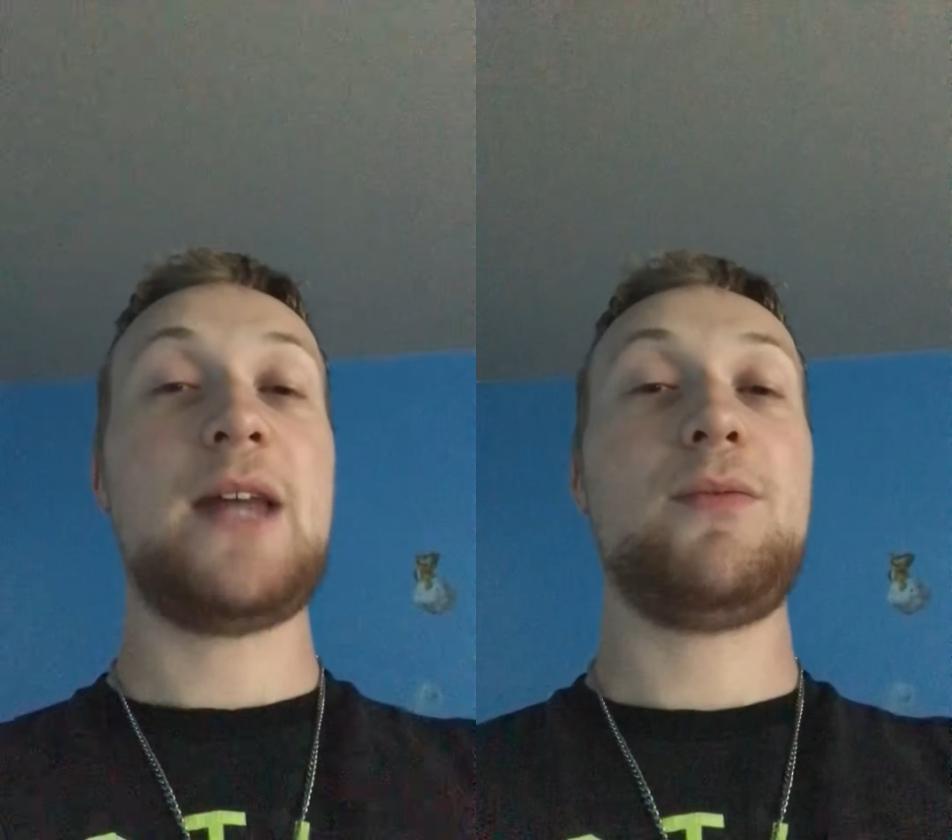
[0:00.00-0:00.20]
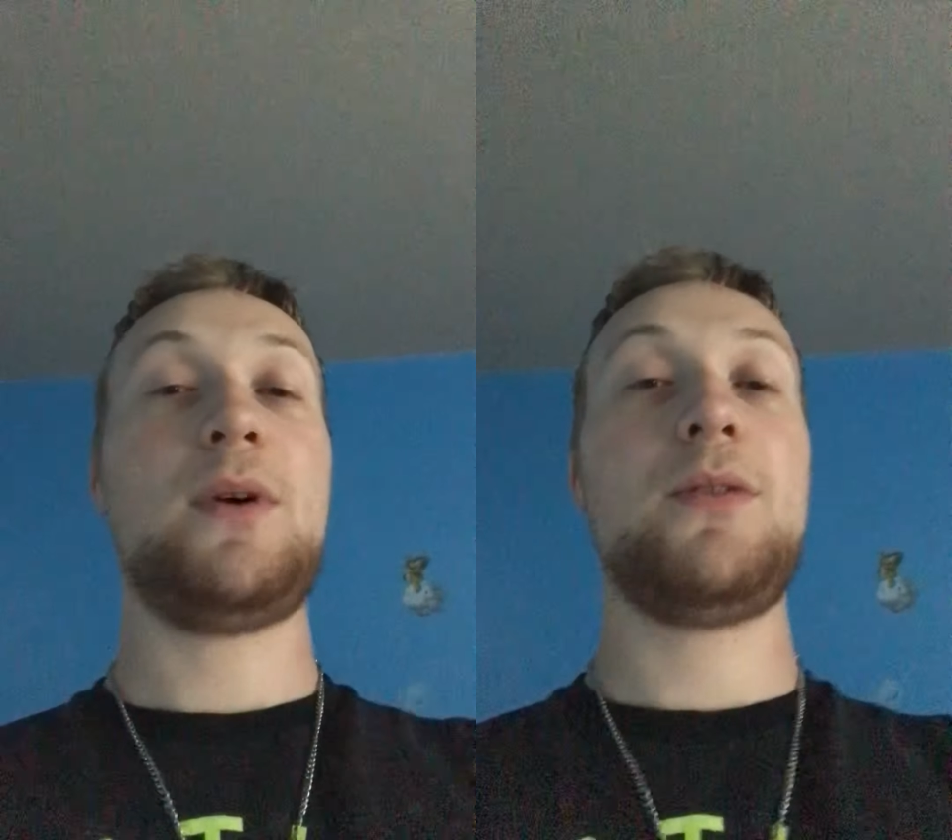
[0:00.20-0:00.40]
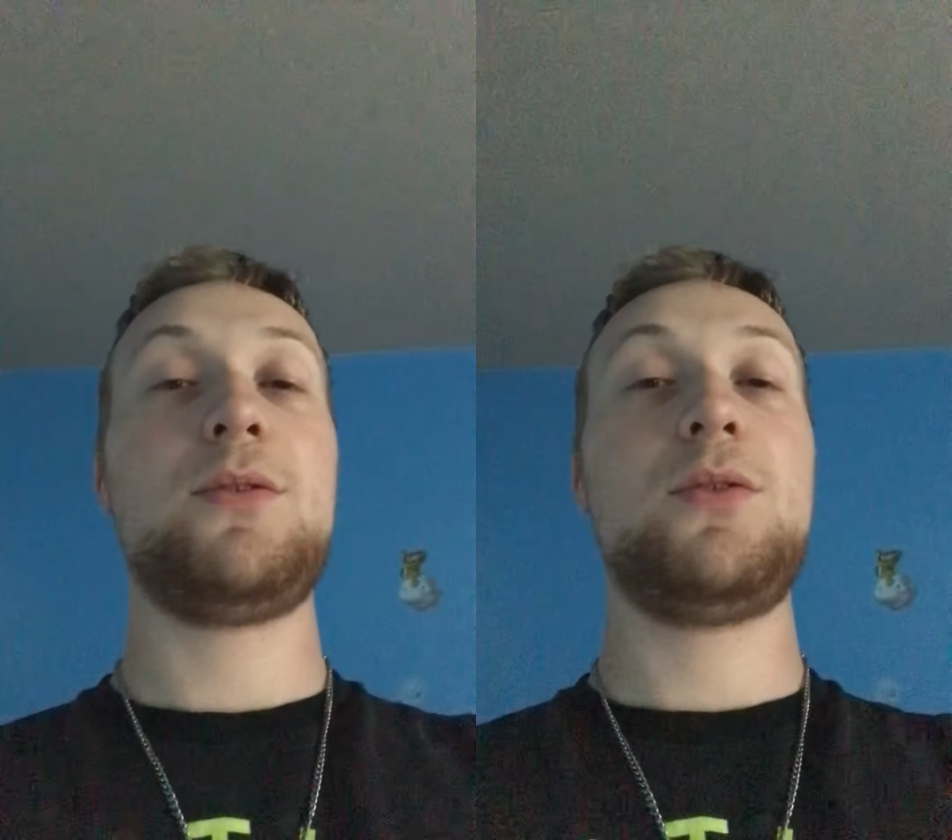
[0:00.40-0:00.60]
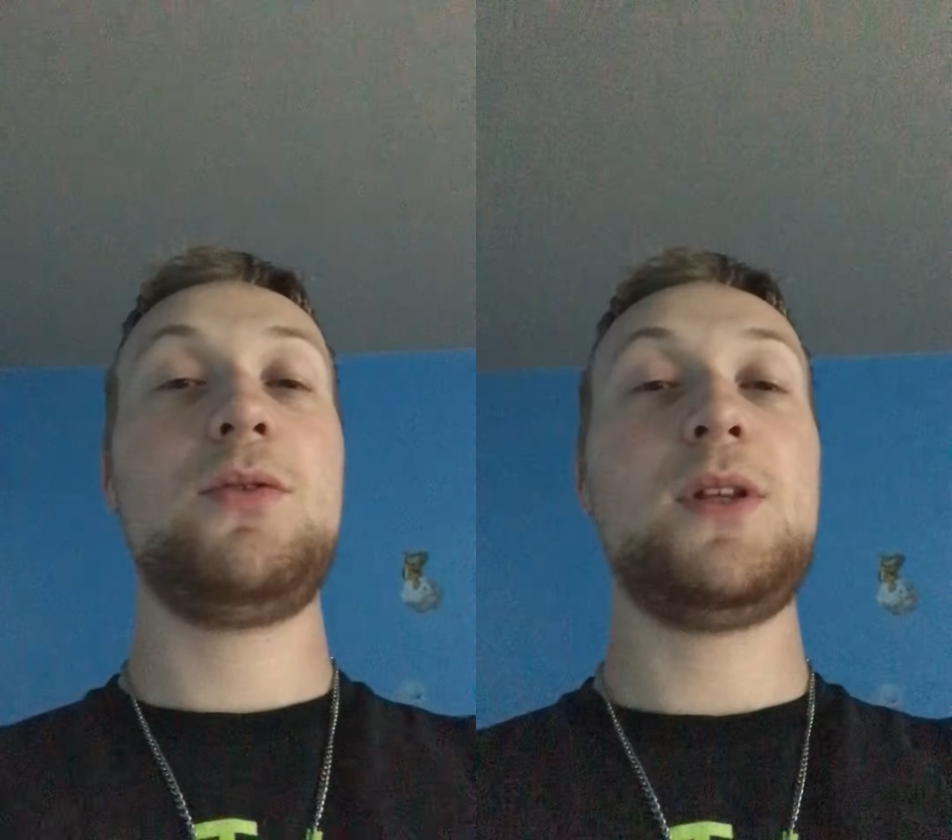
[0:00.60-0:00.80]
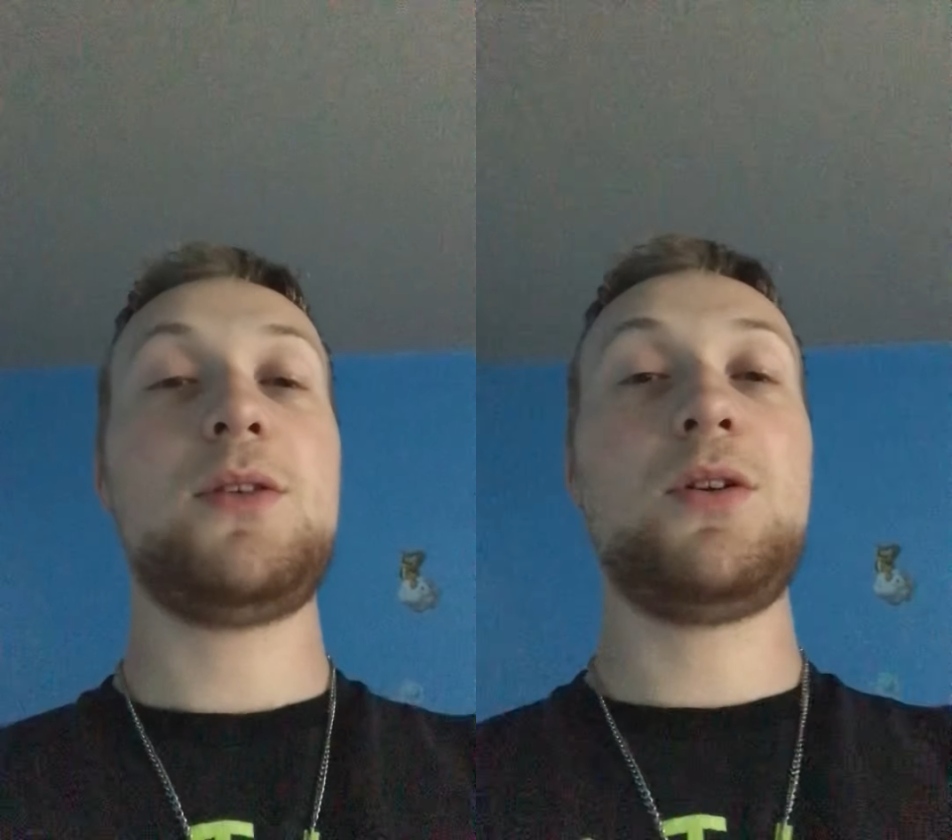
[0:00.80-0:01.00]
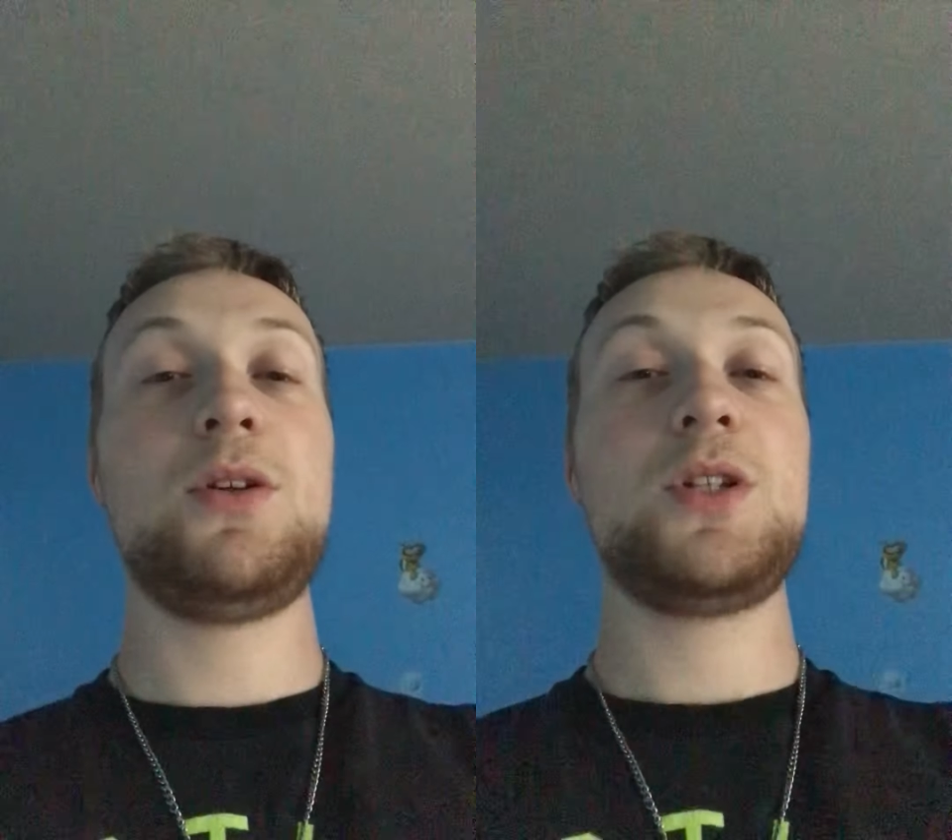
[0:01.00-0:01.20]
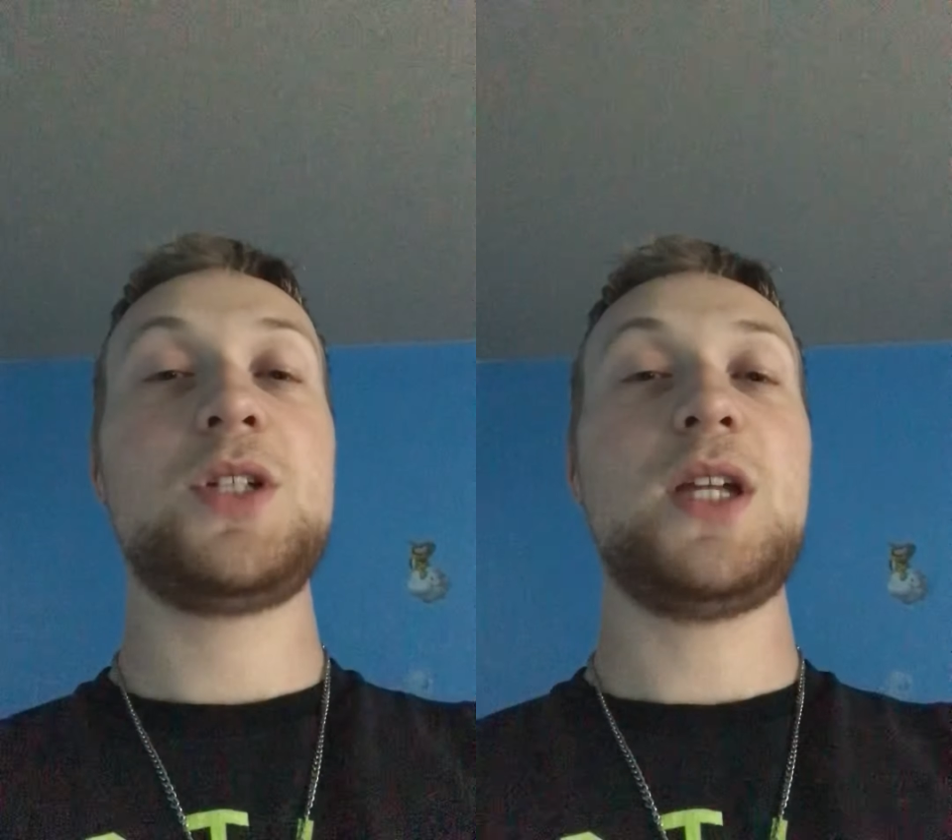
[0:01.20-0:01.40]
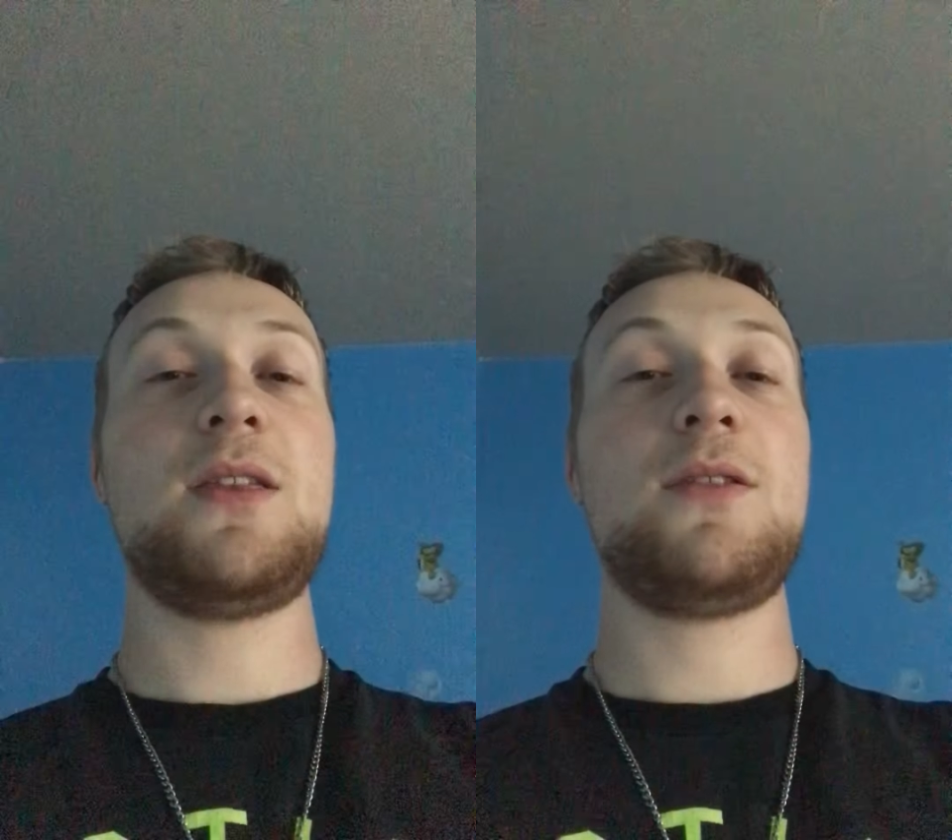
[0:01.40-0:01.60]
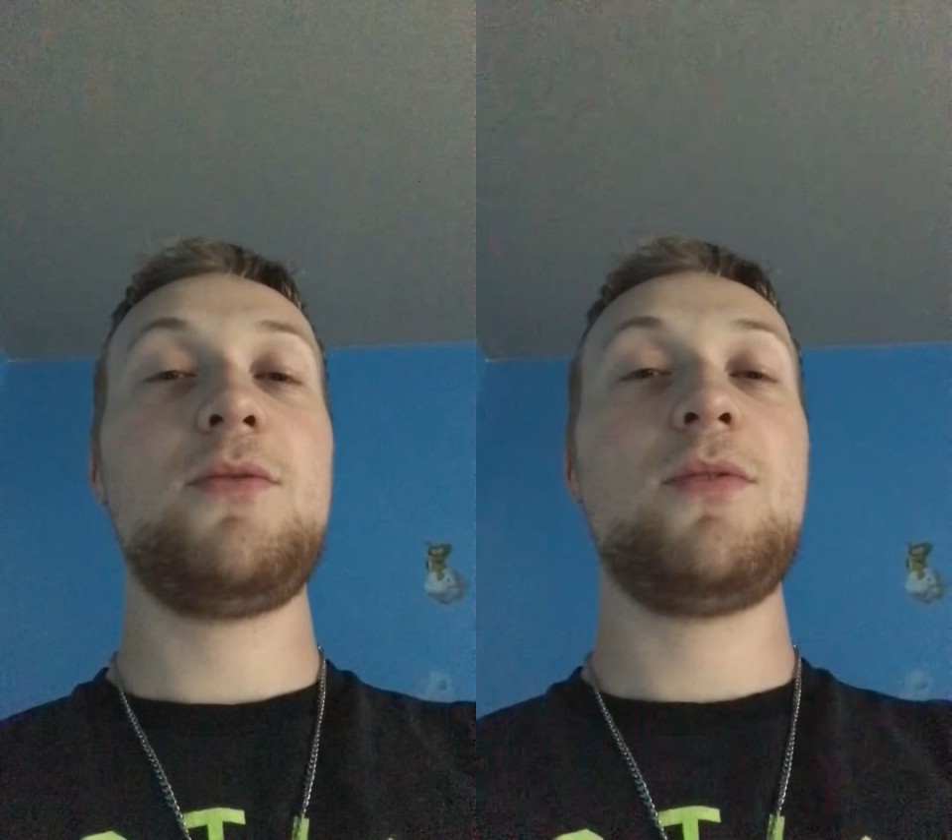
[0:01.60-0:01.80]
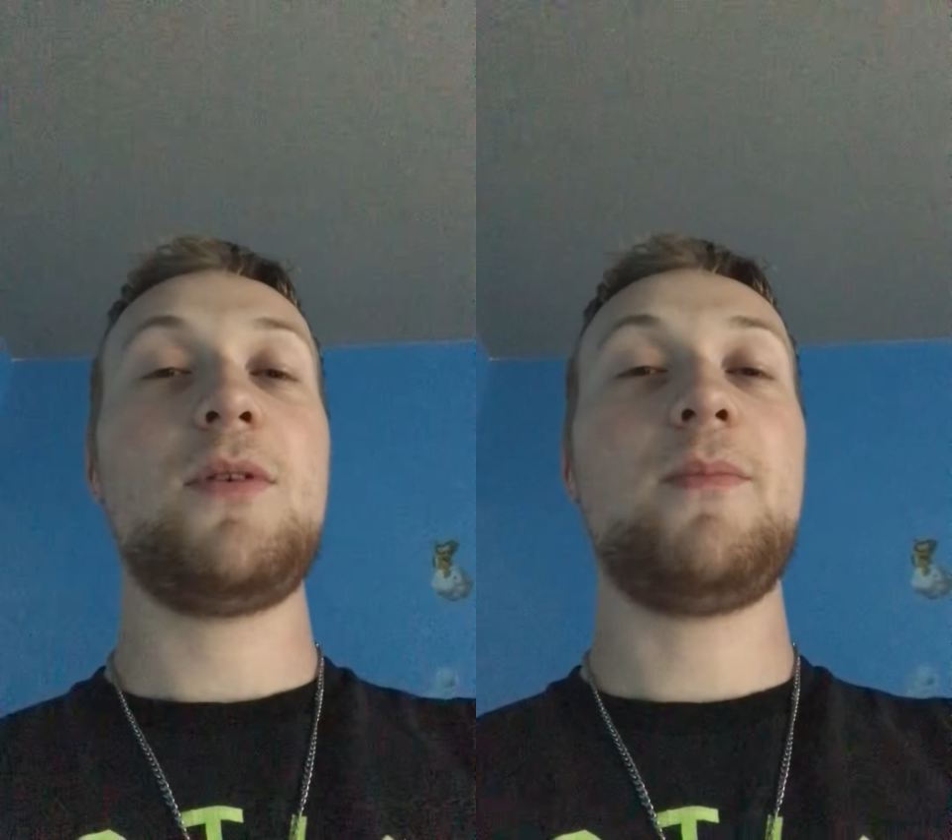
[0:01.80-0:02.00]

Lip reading: as well as their two little Shih Tzus,